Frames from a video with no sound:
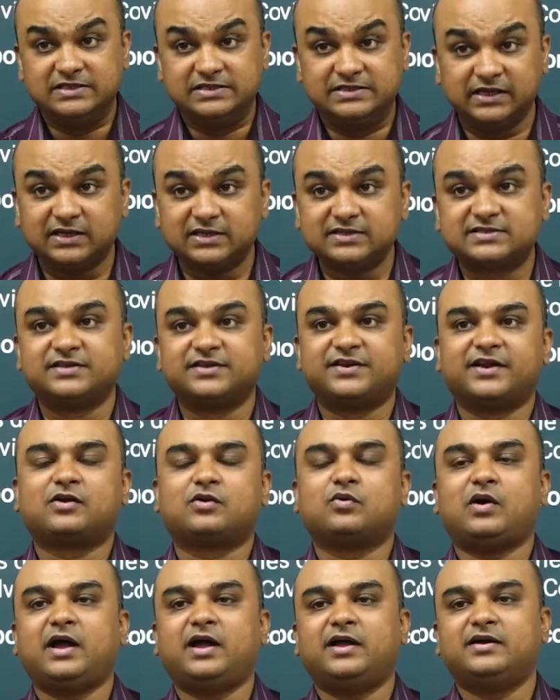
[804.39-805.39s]
does
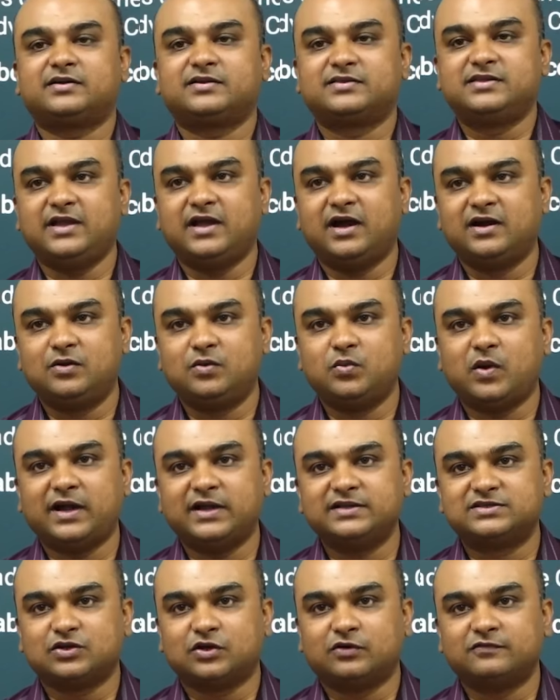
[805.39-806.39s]
require the
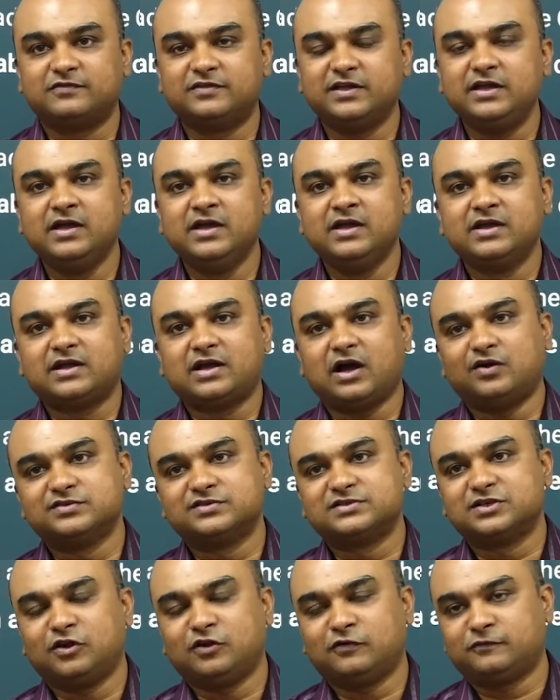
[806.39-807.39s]
advice of the
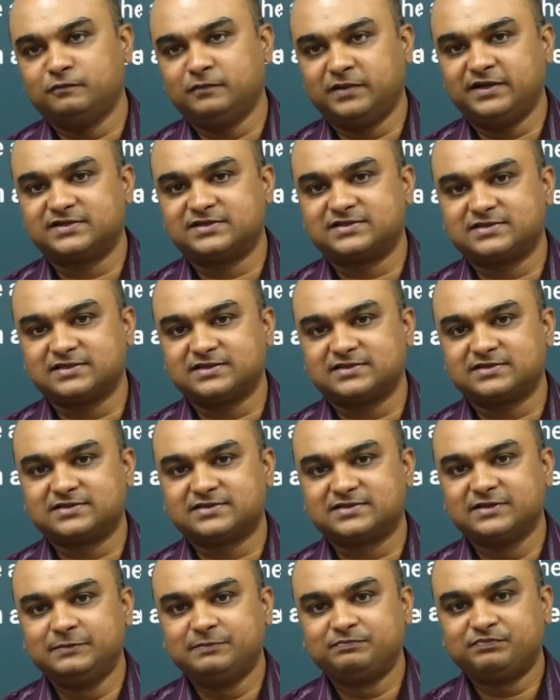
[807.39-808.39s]
Council of Ministers.